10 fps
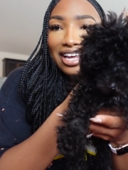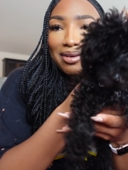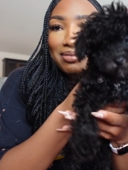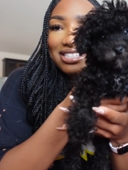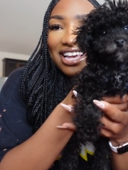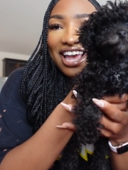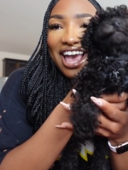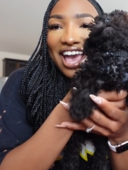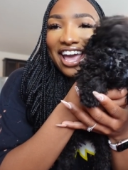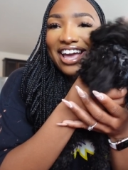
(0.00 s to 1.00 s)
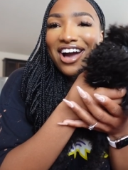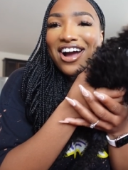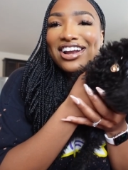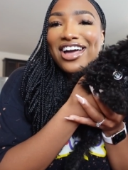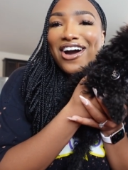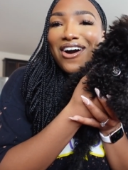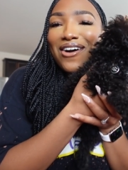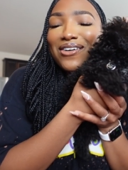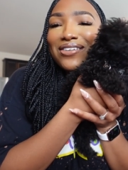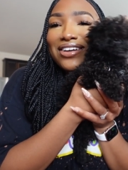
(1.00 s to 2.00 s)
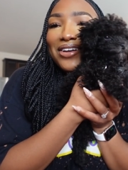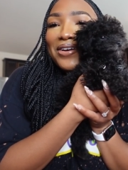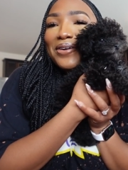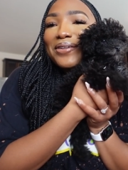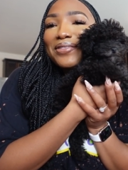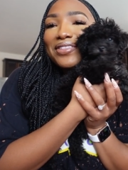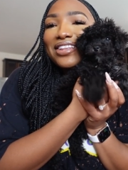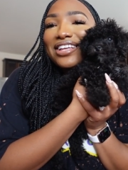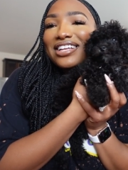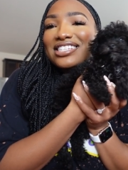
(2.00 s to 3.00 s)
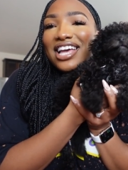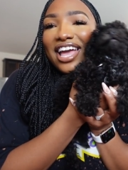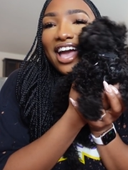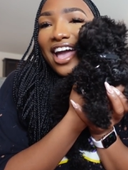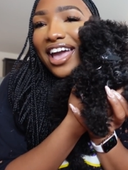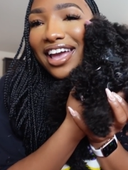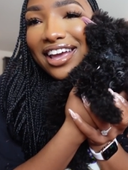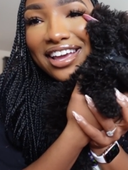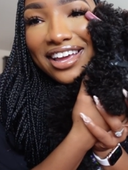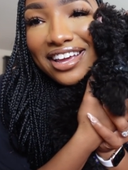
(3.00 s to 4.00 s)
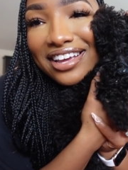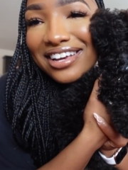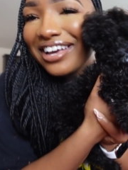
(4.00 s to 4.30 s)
him. Say hey, Harlow. Say hey.